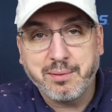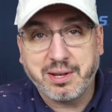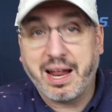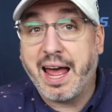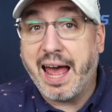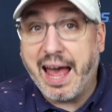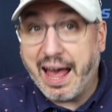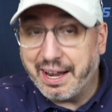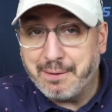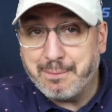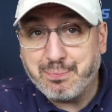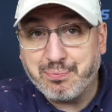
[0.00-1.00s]
I'm
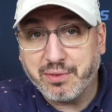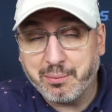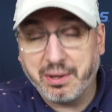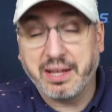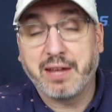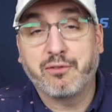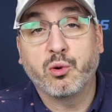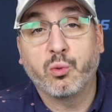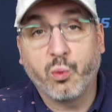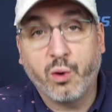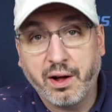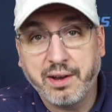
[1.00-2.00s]
going to give you
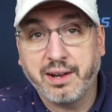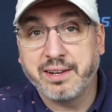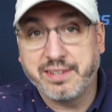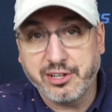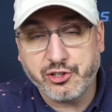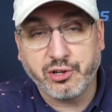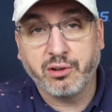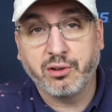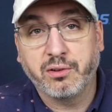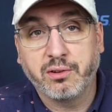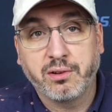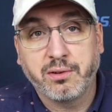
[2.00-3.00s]
one
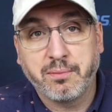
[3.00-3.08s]
additional